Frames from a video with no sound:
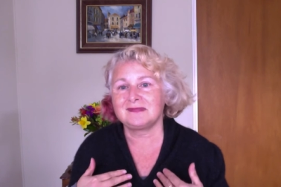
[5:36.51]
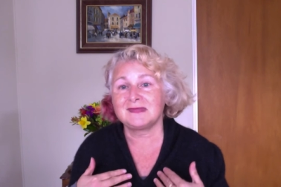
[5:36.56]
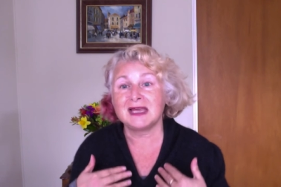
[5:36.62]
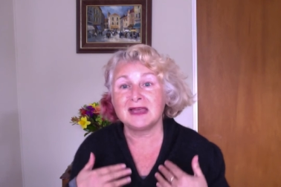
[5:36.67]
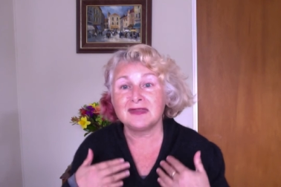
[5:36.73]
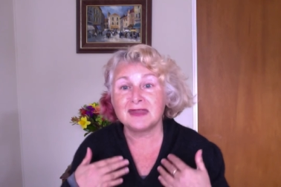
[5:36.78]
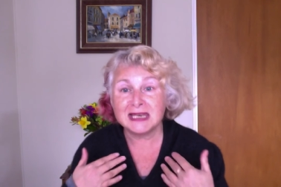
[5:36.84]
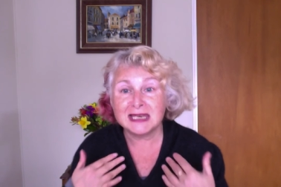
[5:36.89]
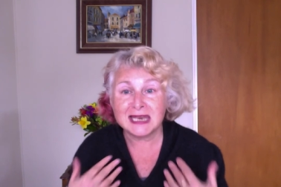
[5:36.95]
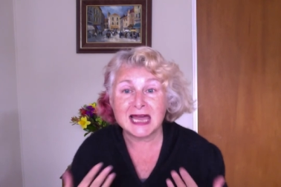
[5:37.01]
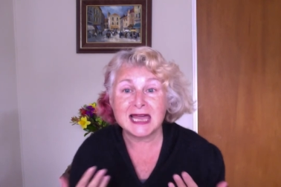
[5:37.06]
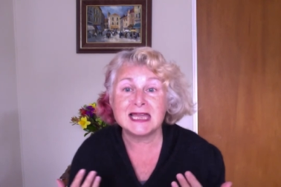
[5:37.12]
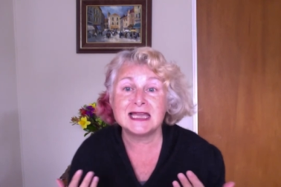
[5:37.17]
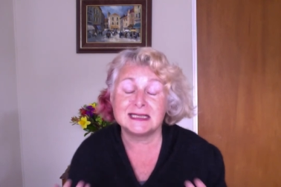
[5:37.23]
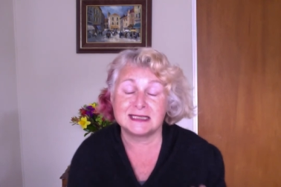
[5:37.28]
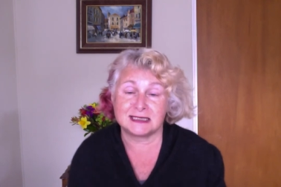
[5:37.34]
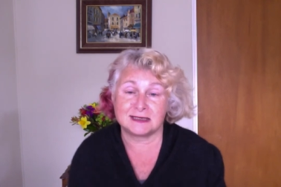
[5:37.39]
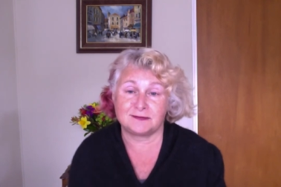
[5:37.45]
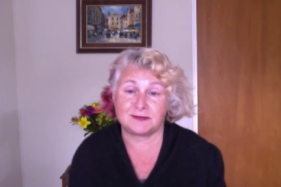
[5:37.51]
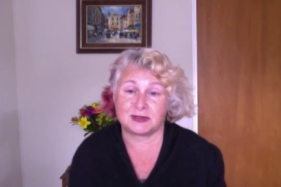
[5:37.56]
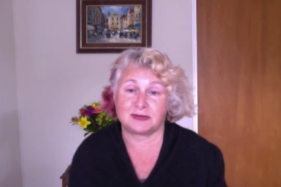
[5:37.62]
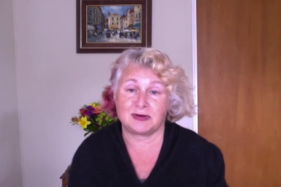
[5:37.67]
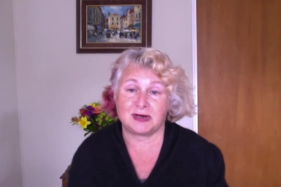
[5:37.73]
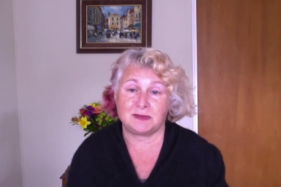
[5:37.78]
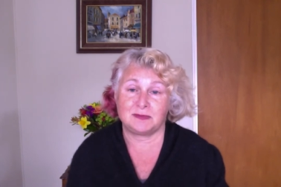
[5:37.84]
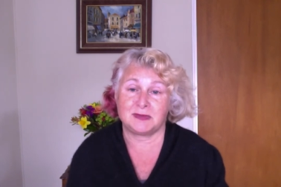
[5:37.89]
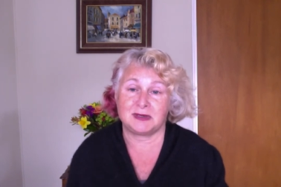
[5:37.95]
the layers of
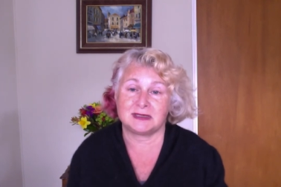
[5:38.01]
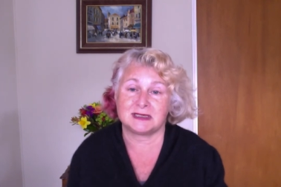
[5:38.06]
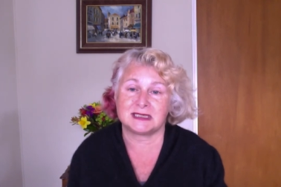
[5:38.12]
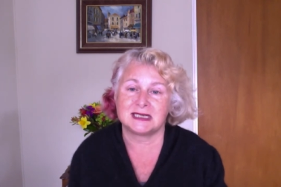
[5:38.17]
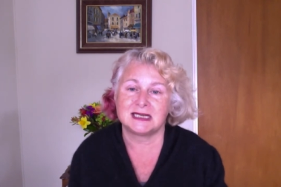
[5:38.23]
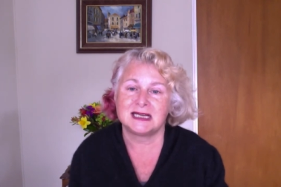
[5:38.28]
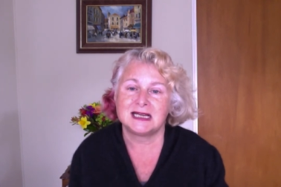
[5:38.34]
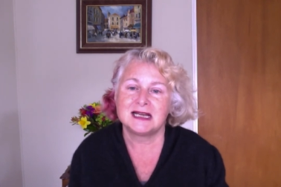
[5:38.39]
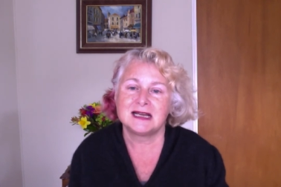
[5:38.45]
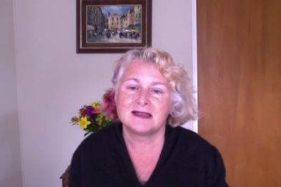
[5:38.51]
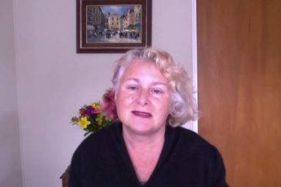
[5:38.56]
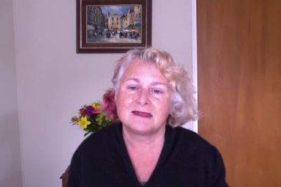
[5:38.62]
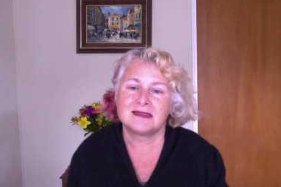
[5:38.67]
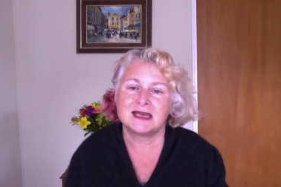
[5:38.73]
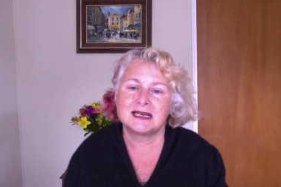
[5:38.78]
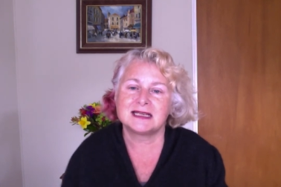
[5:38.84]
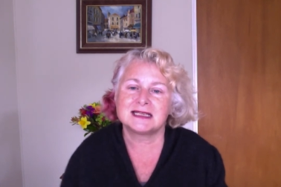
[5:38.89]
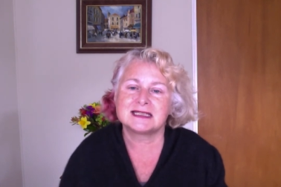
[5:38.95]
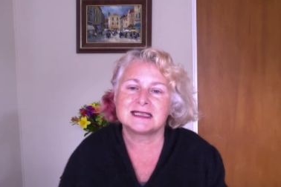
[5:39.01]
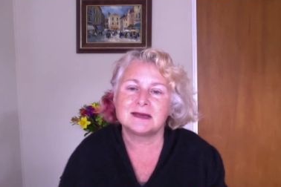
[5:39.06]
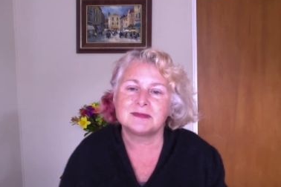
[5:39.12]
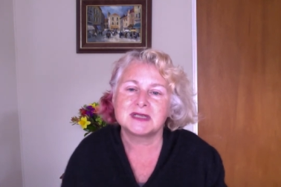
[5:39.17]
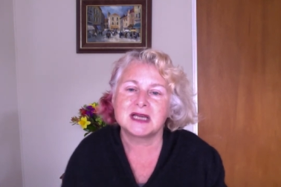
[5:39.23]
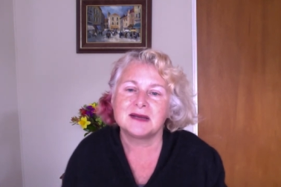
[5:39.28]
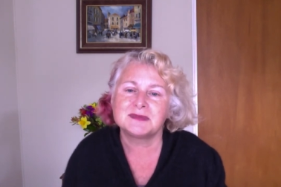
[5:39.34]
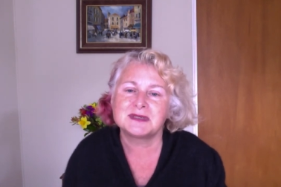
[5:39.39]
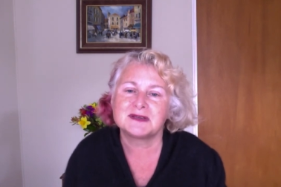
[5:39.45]
treatment, that
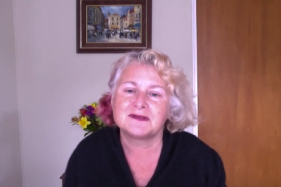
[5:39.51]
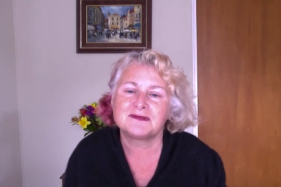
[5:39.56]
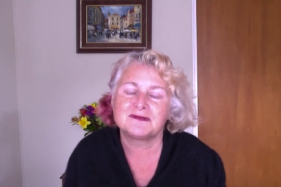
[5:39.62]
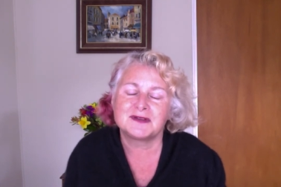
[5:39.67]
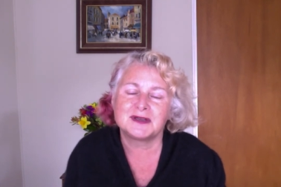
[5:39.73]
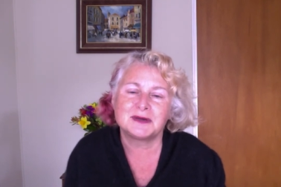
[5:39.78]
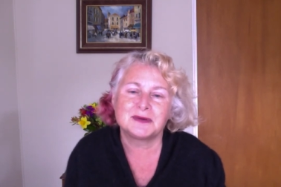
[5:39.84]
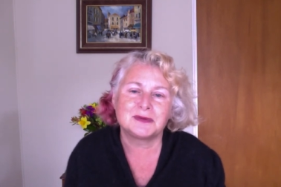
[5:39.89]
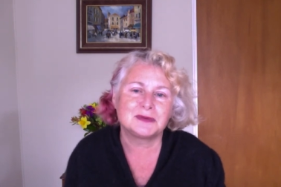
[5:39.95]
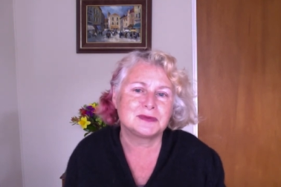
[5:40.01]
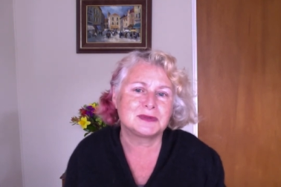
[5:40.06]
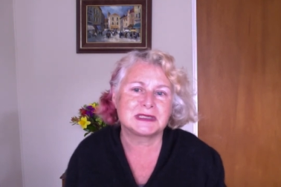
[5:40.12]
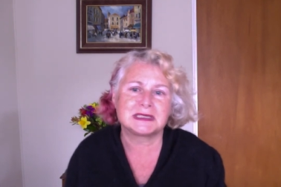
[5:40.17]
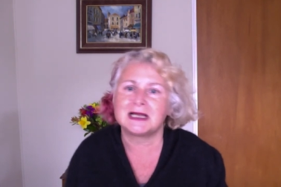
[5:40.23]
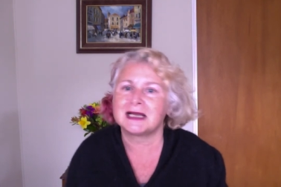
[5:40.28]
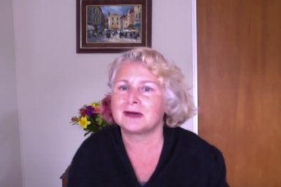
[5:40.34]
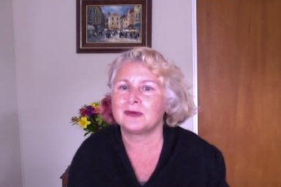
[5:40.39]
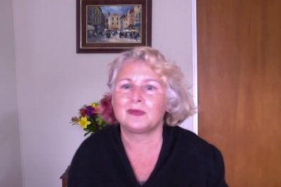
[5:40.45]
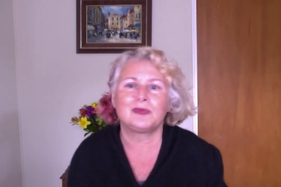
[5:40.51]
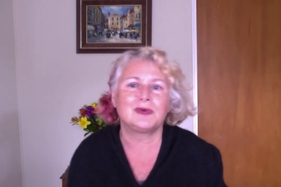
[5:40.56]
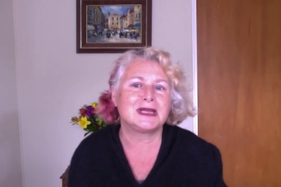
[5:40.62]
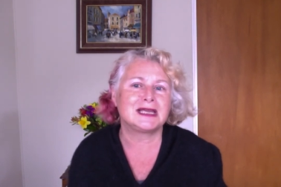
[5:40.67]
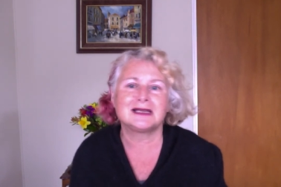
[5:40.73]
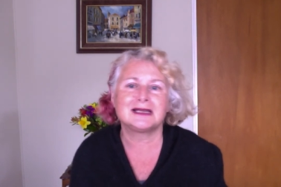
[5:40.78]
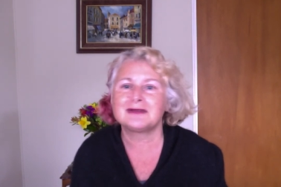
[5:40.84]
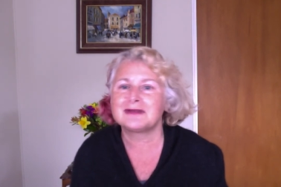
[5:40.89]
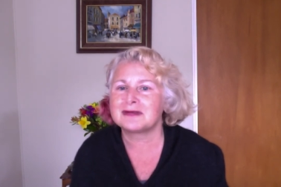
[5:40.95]
sometimes it feels like we
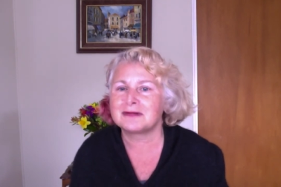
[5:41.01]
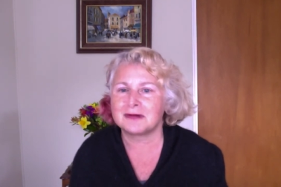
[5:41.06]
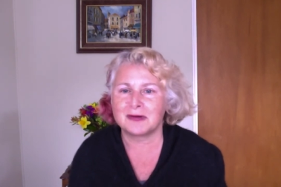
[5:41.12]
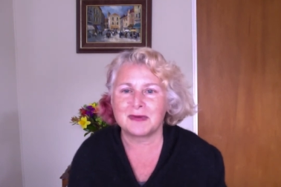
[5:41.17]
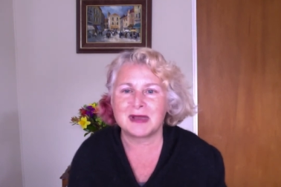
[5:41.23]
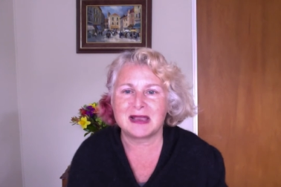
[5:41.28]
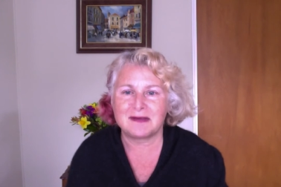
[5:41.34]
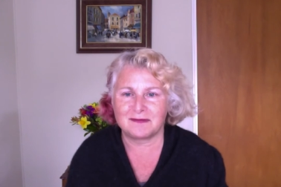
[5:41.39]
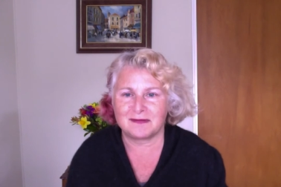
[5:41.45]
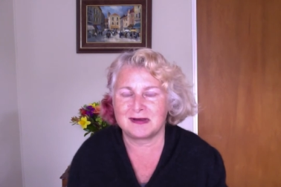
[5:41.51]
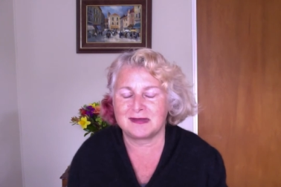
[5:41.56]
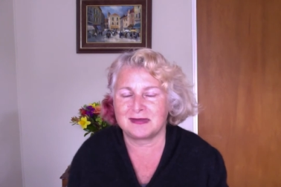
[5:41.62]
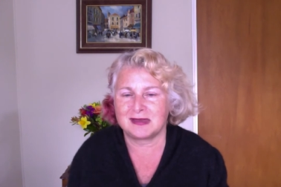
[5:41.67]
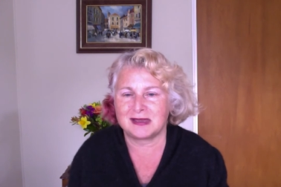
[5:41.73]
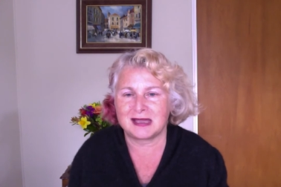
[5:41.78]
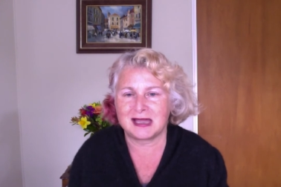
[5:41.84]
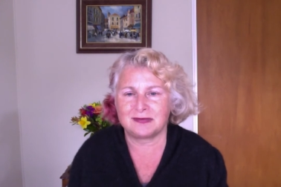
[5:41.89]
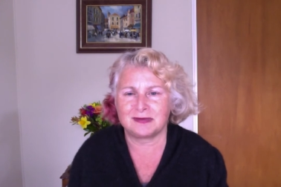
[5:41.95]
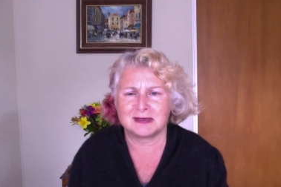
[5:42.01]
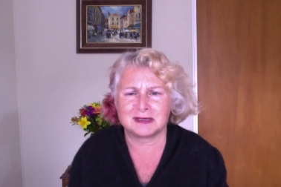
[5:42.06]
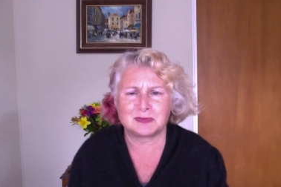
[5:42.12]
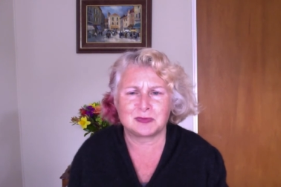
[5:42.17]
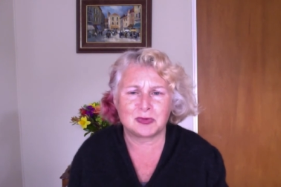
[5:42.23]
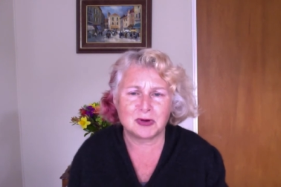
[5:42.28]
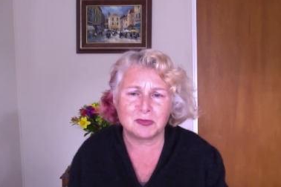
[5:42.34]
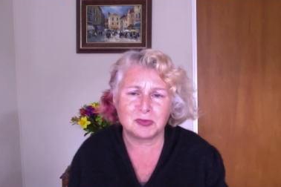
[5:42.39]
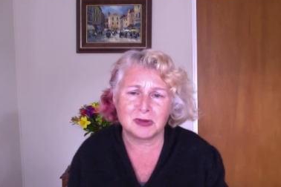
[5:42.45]
can throw everything at this
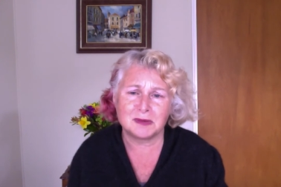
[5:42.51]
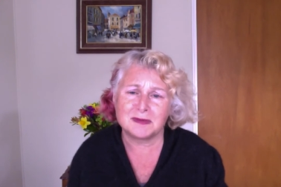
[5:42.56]
problem.